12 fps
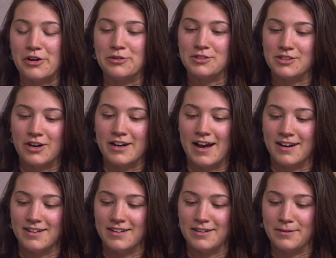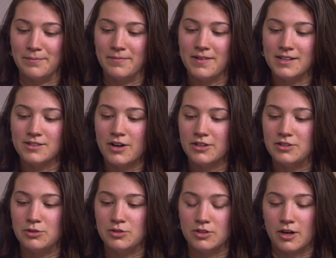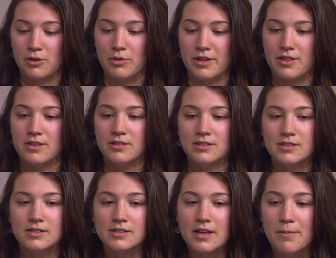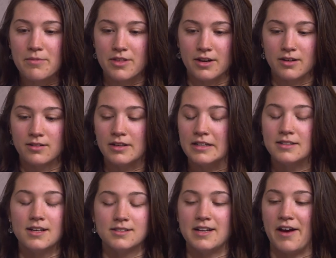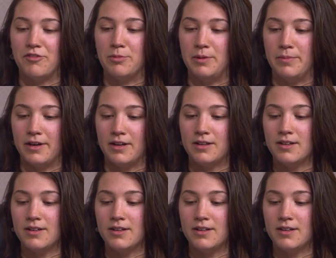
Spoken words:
you start at, as long as you start with something, and it doesn't have to be big.